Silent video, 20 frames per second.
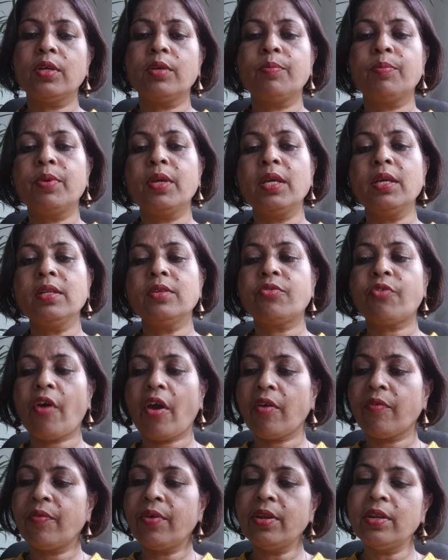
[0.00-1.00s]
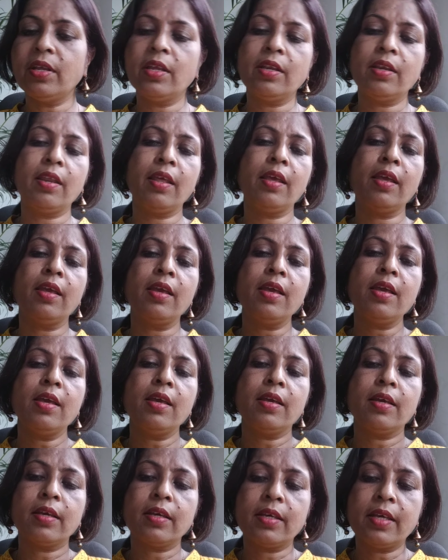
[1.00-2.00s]
being driven
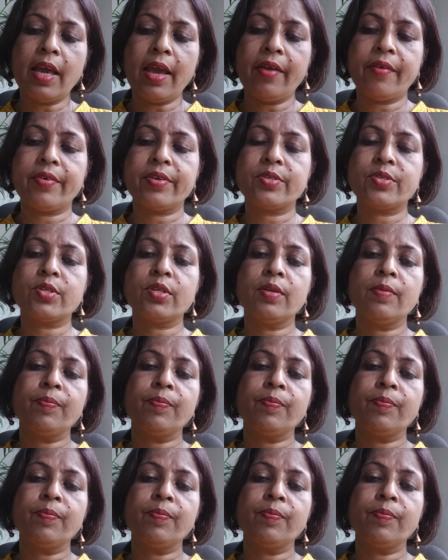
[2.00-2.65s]
in carriage.